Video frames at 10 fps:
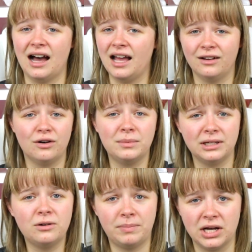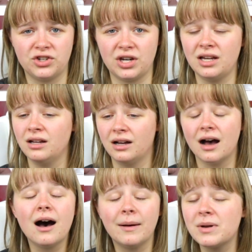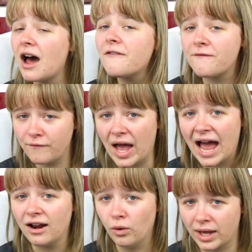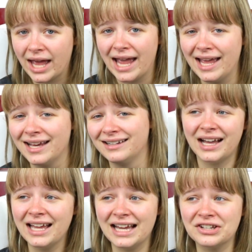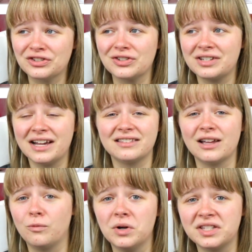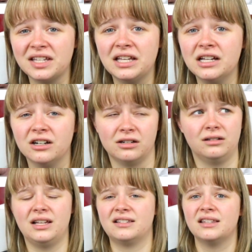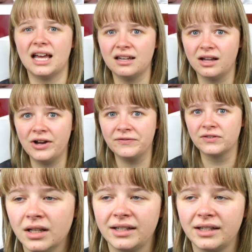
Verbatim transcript: I know I'm a little pudgy. I'm not fat, okay? I exercise like once a year. Isn't that enough?